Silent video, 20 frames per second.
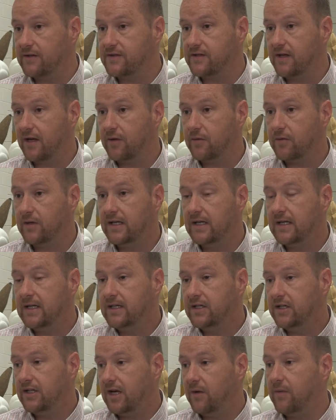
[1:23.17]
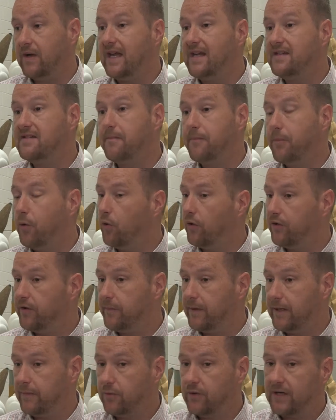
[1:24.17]
So, you know, it is important
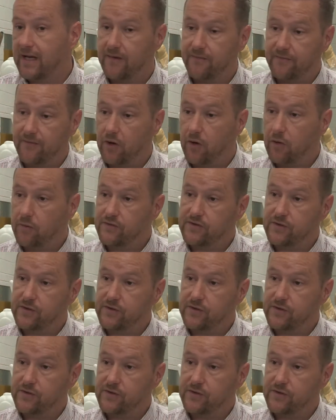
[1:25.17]
that people get involved,